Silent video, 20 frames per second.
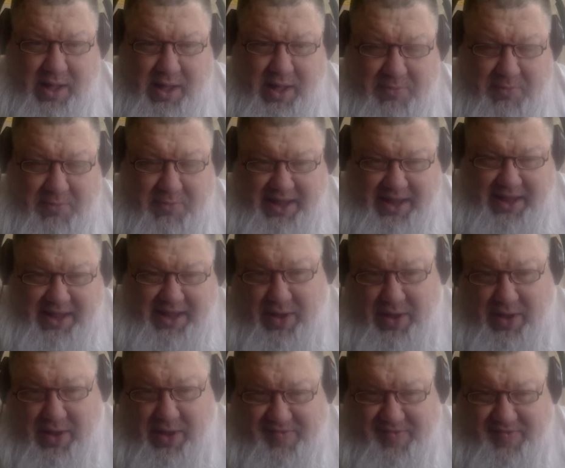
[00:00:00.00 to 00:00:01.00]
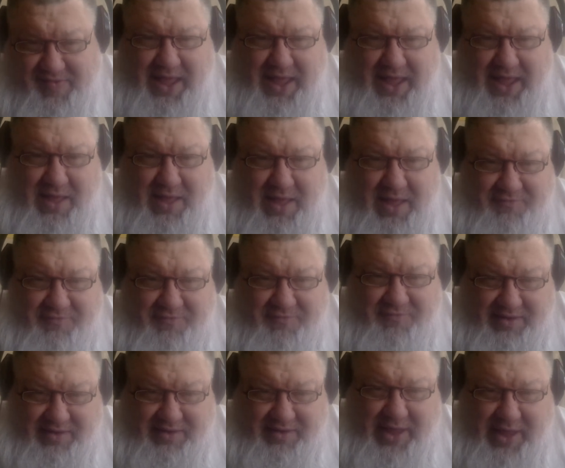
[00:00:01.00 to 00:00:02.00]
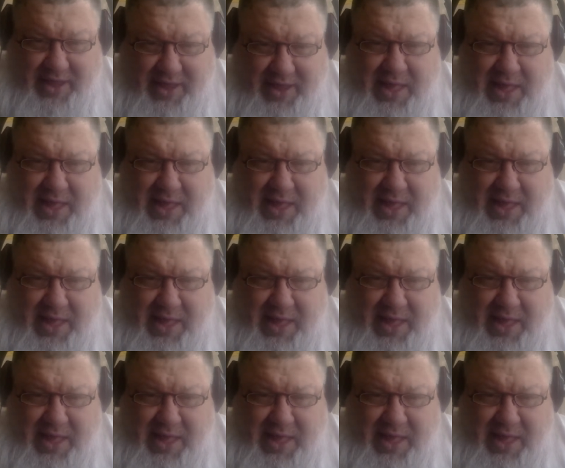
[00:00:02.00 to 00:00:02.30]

Monday and Wednesday, effectively.